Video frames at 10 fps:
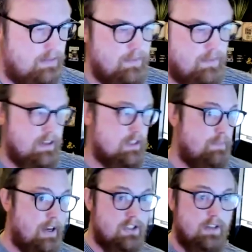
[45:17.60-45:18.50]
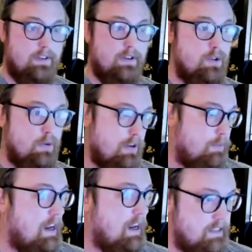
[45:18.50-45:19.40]
your menu, especially if you're doing a
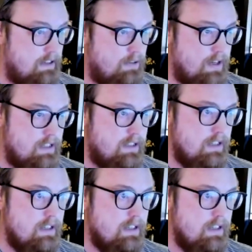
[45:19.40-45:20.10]
price increase?